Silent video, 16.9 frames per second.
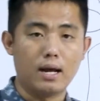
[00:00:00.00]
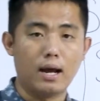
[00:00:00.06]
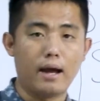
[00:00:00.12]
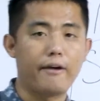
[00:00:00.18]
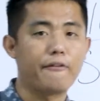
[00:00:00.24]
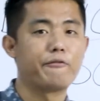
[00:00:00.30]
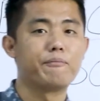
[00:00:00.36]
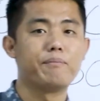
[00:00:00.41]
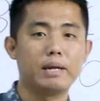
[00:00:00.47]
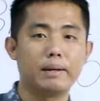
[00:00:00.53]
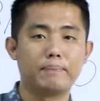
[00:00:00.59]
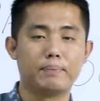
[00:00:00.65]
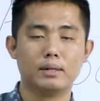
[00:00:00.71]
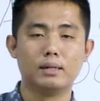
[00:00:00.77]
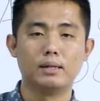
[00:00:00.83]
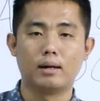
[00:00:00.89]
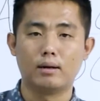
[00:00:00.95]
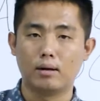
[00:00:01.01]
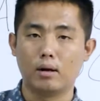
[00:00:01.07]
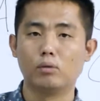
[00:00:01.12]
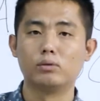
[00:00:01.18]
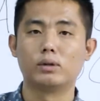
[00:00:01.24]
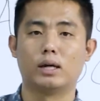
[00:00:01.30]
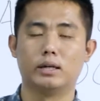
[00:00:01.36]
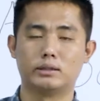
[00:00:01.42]
have people
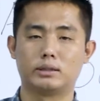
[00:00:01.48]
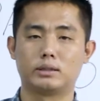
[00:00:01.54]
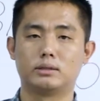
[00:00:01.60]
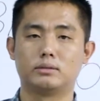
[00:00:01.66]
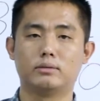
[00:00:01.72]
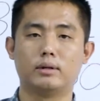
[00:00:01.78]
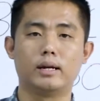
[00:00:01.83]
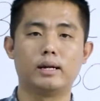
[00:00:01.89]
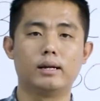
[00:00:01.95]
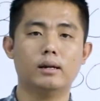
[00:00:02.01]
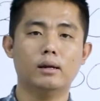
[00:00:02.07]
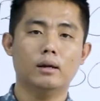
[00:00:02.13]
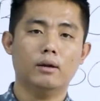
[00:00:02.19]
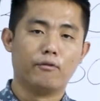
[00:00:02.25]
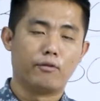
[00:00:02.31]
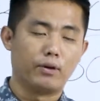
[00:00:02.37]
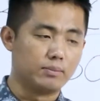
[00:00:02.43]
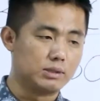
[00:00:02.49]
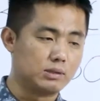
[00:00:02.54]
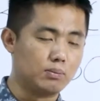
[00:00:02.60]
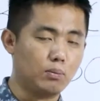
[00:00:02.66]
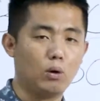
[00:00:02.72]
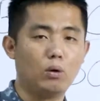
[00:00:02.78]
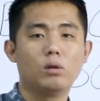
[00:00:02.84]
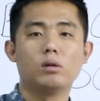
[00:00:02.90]
around us, right, from
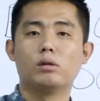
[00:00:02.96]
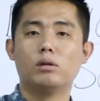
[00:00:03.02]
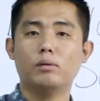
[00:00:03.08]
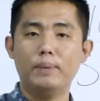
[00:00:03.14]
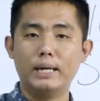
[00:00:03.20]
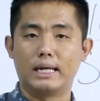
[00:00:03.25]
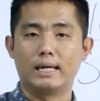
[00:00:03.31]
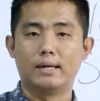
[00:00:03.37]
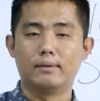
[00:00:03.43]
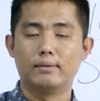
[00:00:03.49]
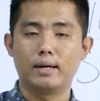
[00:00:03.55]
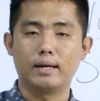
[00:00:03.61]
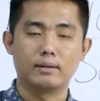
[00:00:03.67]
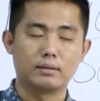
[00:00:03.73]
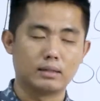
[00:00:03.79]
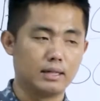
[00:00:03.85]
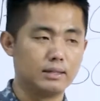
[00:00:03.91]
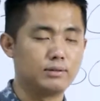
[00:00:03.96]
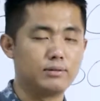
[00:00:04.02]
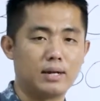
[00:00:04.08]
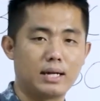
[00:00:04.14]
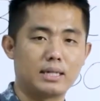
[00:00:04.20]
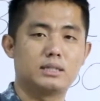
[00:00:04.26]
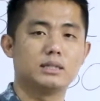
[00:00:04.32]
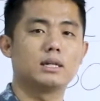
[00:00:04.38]
small to big, right? The
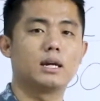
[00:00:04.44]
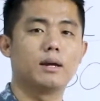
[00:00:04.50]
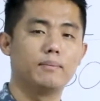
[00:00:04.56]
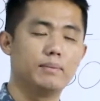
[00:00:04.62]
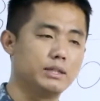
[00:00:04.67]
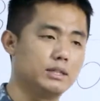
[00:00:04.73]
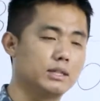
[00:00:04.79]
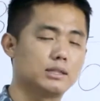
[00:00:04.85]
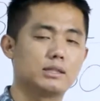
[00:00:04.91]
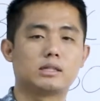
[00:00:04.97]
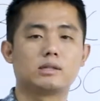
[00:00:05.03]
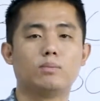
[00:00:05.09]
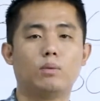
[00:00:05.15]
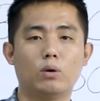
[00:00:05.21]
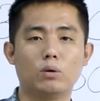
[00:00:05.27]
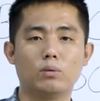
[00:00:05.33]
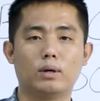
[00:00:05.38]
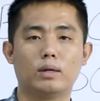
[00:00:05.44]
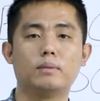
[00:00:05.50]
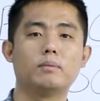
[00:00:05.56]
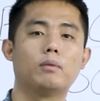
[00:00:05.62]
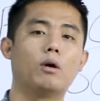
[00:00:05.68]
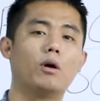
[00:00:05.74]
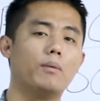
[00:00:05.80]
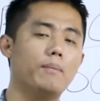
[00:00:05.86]
interaction can be just a small one
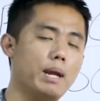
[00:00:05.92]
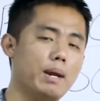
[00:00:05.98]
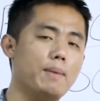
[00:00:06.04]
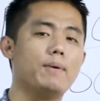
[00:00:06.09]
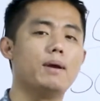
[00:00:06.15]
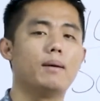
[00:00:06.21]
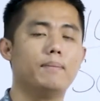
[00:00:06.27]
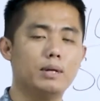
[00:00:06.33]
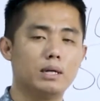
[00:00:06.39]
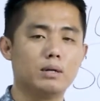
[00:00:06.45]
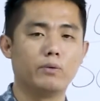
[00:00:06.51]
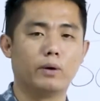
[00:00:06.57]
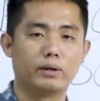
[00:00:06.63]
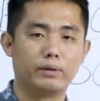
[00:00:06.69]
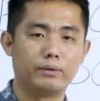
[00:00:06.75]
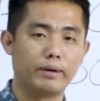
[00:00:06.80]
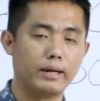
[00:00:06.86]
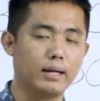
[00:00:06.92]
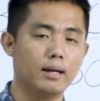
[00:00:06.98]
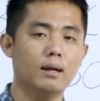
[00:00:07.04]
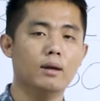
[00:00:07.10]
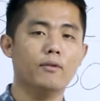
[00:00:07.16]
or maybe a big one, right?